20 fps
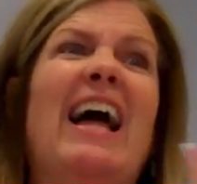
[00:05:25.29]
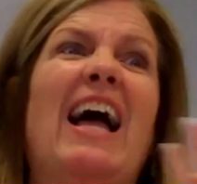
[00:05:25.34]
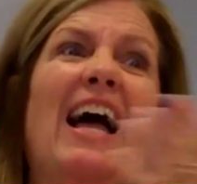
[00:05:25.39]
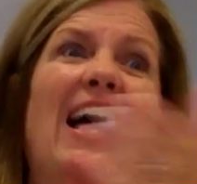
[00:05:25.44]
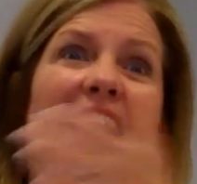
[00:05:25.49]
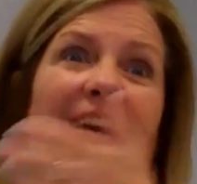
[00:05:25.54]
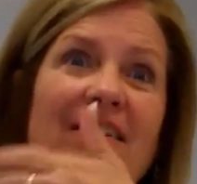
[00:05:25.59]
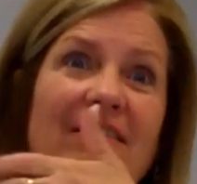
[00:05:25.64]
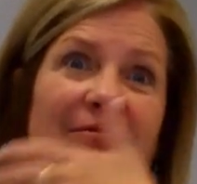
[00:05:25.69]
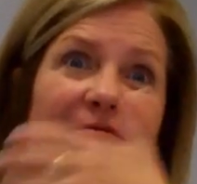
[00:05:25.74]

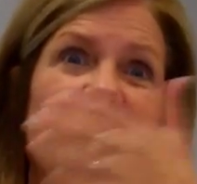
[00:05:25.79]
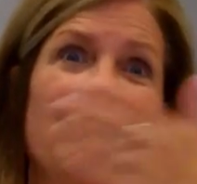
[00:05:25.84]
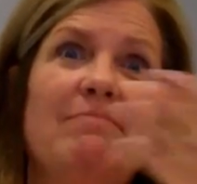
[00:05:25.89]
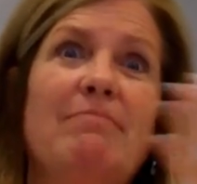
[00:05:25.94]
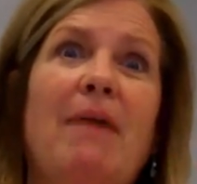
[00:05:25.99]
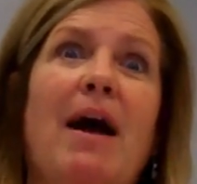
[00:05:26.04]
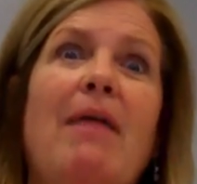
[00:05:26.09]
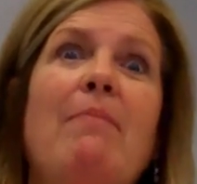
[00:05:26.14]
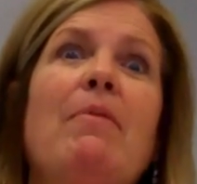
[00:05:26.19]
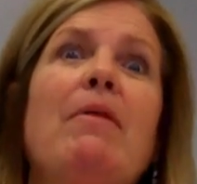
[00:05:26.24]

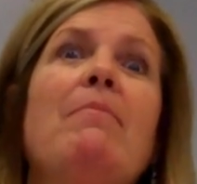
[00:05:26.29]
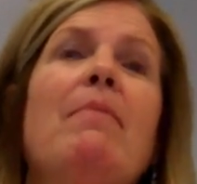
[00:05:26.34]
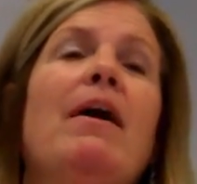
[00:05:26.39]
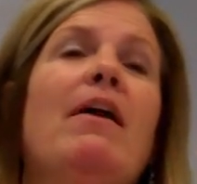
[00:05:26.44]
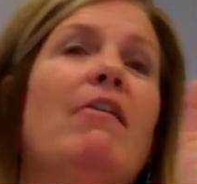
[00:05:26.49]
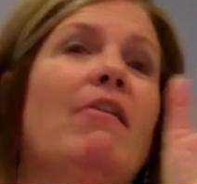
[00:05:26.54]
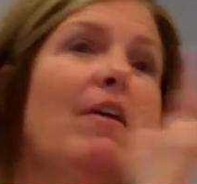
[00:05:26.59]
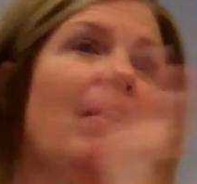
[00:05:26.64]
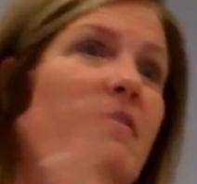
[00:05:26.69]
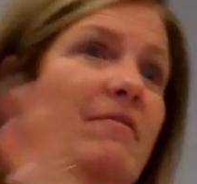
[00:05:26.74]
then might
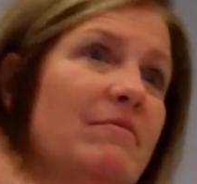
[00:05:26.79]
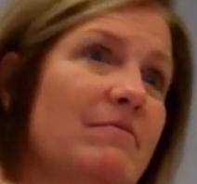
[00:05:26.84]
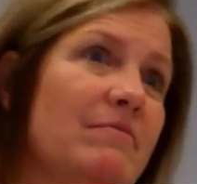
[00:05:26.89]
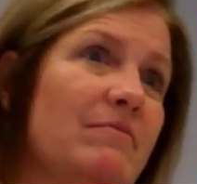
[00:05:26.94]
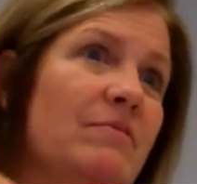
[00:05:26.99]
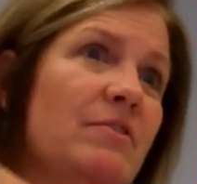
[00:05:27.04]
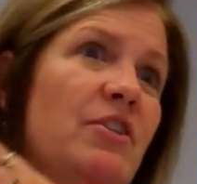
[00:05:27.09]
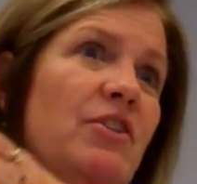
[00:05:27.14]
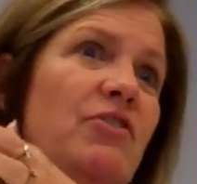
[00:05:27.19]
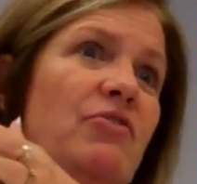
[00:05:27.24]
be better
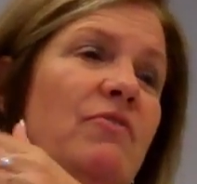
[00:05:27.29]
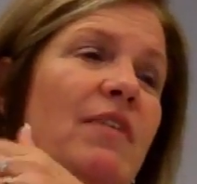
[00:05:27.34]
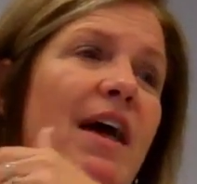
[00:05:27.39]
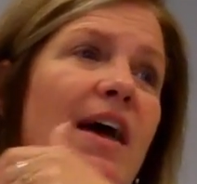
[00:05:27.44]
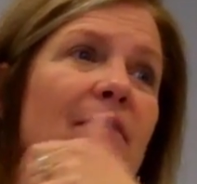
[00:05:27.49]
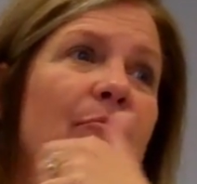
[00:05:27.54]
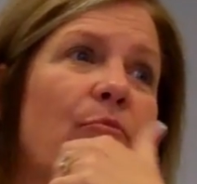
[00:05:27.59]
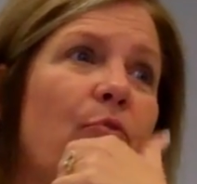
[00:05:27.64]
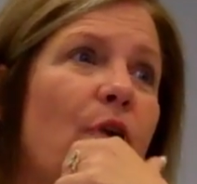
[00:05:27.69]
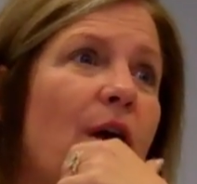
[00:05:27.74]
to
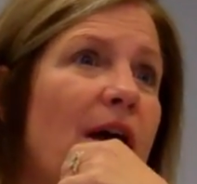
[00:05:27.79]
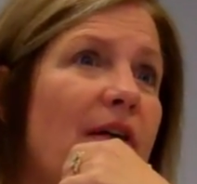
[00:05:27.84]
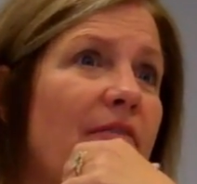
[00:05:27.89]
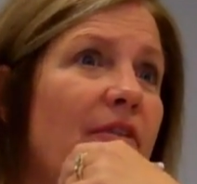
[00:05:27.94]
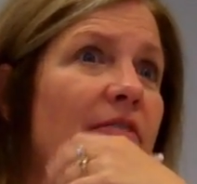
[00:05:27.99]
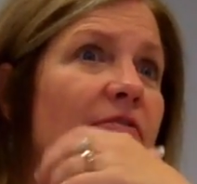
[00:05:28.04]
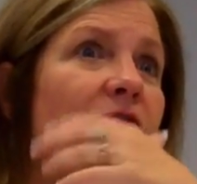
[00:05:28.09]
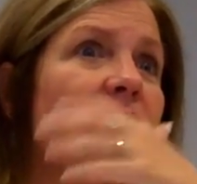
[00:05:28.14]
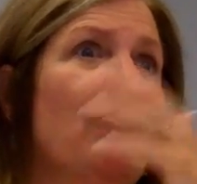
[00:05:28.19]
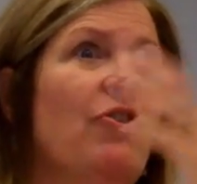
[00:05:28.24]
do that in
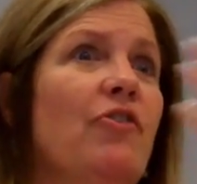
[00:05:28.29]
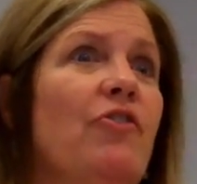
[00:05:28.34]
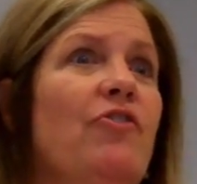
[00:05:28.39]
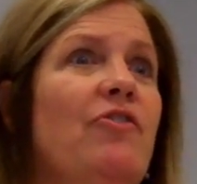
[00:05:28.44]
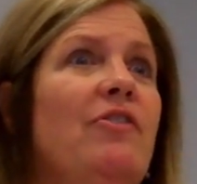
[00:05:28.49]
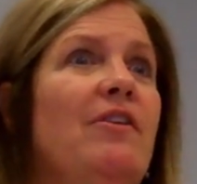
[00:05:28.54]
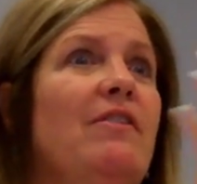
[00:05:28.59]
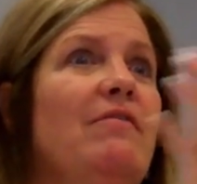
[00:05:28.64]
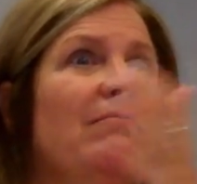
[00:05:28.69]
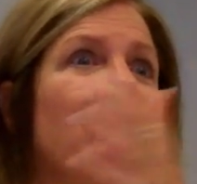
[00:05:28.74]
private
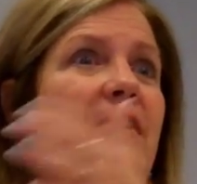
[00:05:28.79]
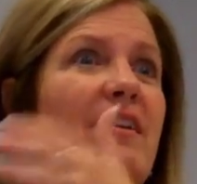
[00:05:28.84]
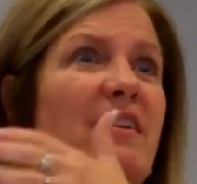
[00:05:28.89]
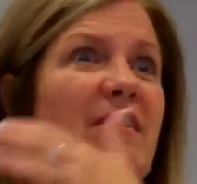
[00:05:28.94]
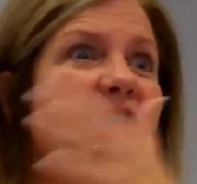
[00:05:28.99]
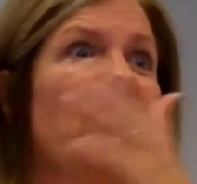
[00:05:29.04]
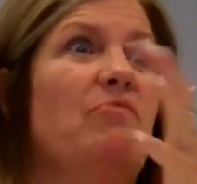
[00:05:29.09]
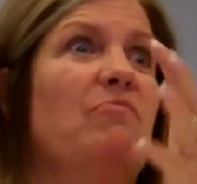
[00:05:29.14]
first and